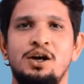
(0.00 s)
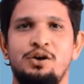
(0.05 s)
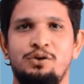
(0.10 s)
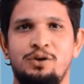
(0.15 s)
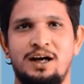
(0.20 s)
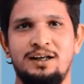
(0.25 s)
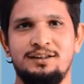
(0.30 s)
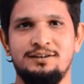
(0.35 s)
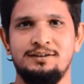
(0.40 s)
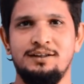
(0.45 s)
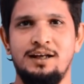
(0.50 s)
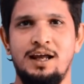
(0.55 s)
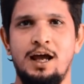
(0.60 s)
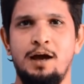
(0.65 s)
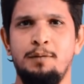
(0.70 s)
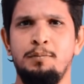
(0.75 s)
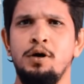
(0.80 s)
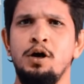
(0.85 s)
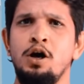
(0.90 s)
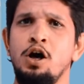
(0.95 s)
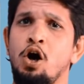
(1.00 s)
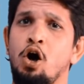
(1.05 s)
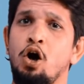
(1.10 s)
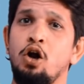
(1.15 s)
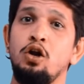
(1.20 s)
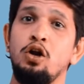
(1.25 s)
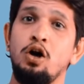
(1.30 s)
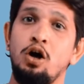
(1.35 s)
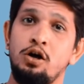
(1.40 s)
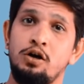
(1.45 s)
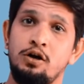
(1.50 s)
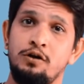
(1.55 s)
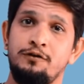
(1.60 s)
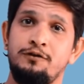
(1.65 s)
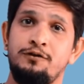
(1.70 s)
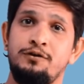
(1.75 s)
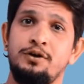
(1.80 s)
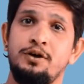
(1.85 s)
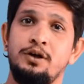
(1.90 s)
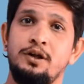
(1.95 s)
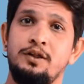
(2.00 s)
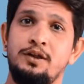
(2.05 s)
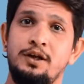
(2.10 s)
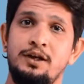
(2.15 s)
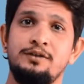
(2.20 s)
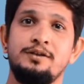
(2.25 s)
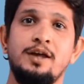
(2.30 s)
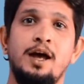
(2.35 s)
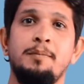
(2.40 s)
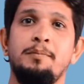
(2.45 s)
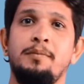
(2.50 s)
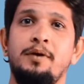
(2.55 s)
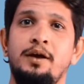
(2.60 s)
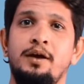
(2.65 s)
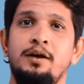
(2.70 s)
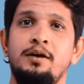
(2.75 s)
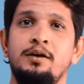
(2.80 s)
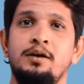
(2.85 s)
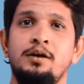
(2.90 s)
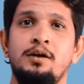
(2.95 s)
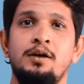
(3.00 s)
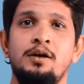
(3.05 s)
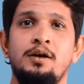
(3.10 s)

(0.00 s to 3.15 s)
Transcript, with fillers: Rag's Lab a lot of things happening